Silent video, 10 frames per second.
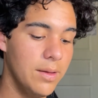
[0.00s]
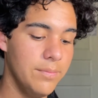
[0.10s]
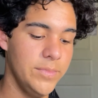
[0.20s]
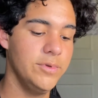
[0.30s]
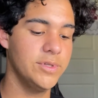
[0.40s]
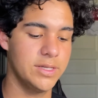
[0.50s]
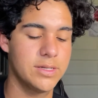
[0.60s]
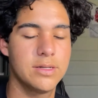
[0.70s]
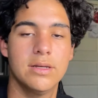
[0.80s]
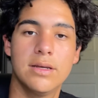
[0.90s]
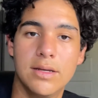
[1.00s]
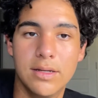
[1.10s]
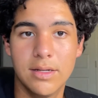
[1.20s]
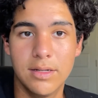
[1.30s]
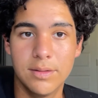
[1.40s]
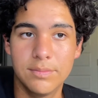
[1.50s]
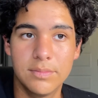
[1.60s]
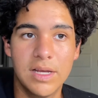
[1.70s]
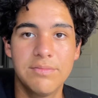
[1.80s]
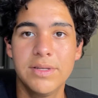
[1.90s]
Music.
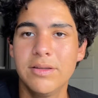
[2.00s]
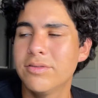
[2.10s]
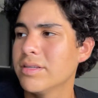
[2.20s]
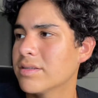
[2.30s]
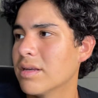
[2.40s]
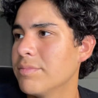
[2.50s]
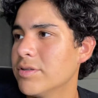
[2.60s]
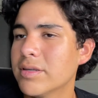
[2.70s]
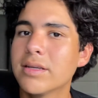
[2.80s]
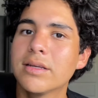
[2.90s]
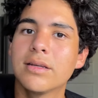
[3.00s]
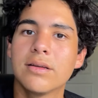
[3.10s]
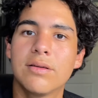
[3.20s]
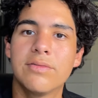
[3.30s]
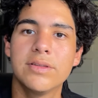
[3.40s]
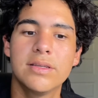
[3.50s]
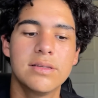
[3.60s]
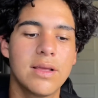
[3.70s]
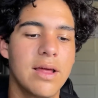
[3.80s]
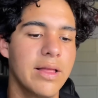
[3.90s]
I've been using some music
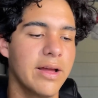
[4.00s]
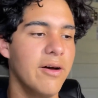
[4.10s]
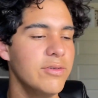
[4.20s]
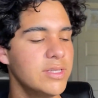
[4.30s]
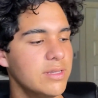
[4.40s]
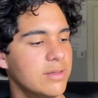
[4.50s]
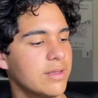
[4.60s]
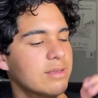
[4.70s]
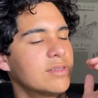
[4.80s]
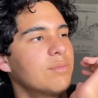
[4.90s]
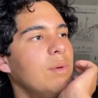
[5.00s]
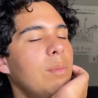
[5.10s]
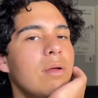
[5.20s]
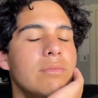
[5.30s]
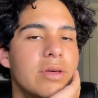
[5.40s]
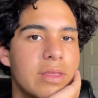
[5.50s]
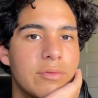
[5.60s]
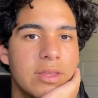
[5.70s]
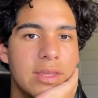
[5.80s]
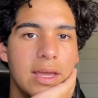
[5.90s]
references, like obviously, because like my problem
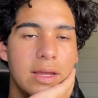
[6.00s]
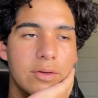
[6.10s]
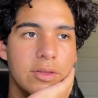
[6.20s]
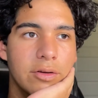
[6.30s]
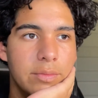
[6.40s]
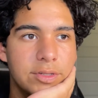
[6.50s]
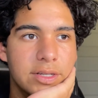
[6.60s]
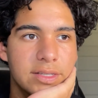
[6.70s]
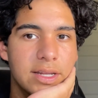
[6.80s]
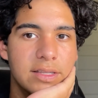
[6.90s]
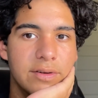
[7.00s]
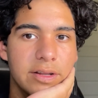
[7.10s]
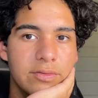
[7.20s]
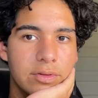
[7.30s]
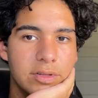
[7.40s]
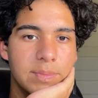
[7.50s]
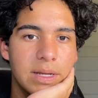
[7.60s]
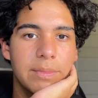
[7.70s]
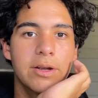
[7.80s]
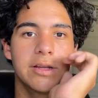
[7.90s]
with Korean music is that it's very influenced by
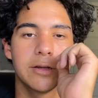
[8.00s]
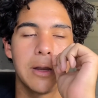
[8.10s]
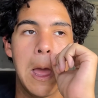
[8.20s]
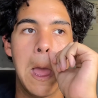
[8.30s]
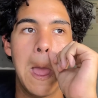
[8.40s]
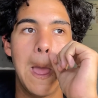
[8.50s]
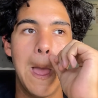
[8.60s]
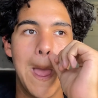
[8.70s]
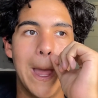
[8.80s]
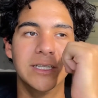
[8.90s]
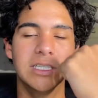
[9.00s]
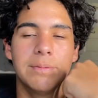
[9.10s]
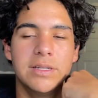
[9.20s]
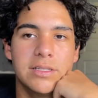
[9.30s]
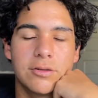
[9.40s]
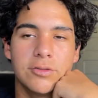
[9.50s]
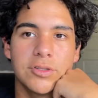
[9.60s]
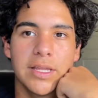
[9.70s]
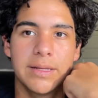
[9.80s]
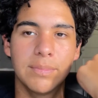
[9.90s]
American and Japanese culture,
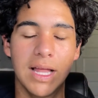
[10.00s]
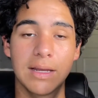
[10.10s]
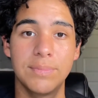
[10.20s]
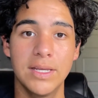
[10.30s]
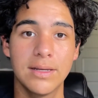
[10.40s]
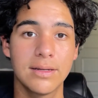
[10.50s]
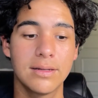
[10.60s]
like Blackpink.